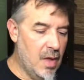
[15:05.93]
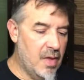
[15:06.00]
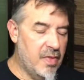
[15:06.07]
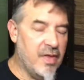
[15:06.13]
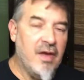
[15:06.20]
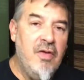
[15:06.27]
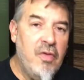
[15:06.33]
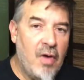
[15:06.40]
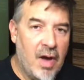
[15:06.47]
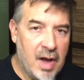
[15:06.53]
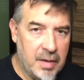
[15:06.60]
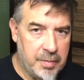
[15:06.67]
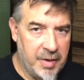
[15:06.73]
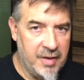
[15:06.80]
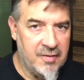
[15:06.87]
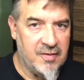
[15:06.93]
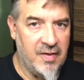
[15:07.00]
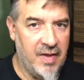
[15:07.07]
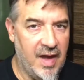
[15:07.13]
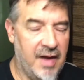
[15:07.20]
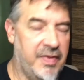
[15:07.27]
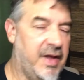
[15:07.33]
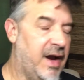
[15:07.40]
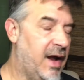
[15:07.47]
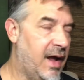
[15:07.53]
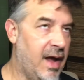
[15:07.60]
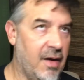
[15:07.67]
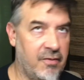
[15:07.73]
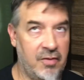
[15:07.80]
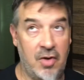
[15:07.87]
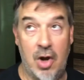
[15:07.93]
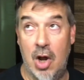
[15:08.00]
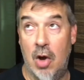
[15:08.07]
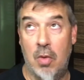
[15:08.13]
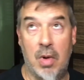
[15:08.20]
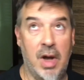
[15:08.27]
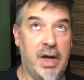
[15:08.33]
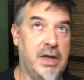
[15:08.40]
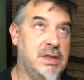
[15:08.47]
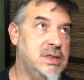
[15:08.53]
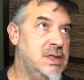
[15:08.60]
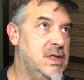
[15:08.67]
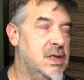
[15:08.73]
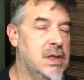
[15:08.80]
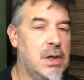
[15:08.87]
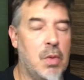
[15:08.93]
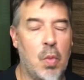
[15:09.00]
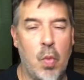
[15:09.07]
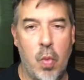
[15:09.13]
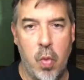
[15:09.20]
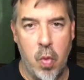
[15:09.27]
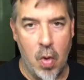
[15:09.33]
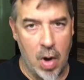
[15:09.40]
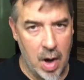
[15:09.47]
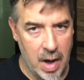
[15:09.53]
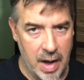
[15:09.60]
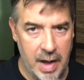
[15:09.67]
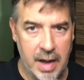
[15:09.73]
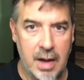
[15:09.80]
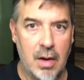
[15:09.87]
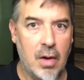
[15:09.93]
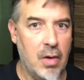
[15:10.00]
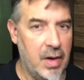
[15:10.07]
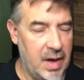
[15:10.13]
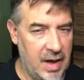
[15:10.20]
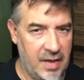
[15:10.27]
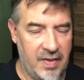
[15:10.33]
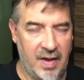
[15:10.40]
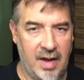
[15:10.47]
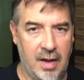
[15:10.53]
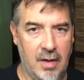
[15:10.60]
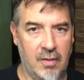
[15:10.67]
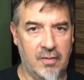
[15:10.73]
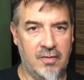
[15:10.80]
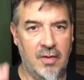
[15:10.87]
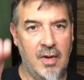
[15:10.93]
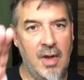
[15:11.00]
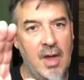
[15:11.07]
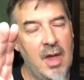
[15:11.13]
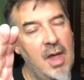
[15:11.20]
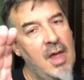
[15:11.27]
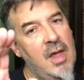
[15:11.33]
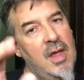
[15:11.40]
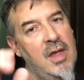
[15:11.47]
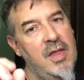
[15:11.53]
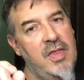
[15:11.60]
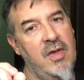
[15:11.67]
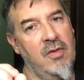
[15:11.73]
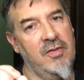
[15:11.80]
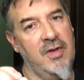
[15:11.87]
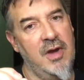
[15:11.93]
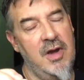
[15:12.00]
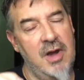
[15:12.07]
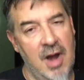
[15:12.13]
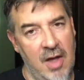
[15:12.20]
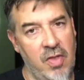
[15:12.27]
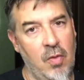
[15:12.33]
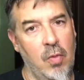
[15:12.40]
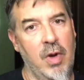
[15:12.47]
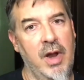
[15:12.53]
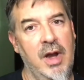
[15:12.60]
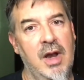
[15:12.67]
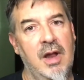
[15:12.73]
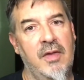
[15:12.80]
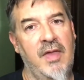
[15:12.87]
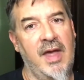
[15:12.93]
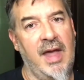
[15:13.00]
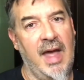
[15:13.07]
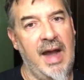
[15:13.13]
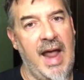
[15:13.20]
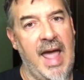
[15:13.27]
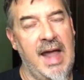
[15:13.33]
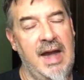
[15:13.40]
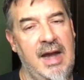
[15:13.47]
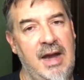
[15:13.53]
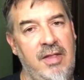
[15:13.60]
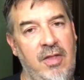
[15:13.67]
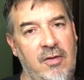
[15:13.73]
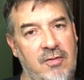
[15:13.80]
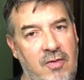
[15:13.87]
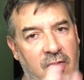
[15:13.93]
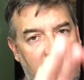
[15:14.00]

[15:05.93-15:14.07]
the other odd piece to that that I have no idea why or anything else, there was another one that got added in there. So